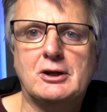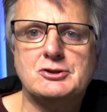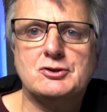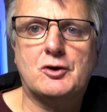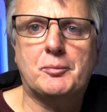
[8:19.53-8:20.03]

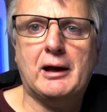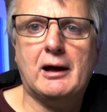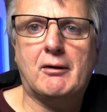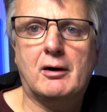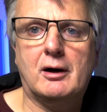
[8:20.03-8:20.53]
It took
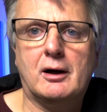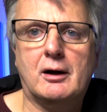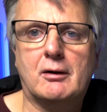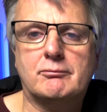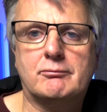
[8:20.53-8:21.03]
about
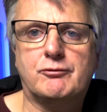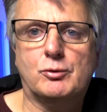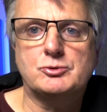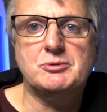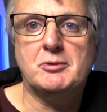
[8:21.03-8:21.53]

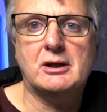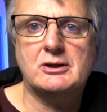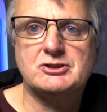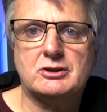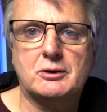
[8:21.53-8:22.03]
40
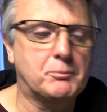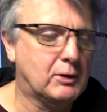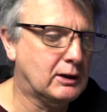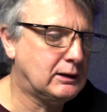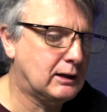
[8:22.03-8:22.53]
minutes to
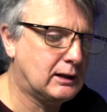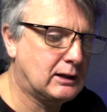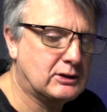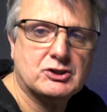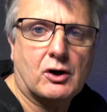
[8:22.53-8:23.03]
complete in
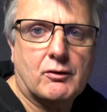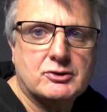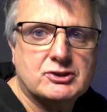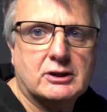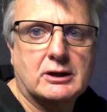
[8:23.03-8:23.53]

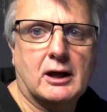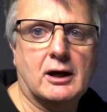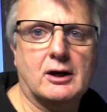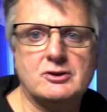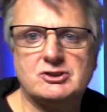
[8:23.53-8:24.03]
entirety,
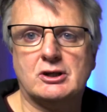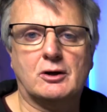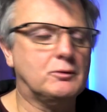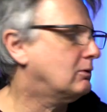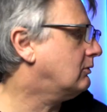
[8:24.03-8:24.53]

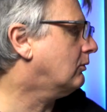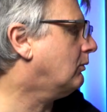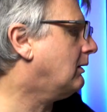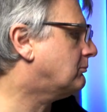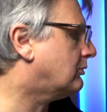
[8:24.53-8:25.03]
so all
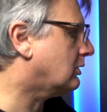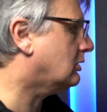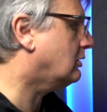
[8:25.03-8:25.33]
went pretty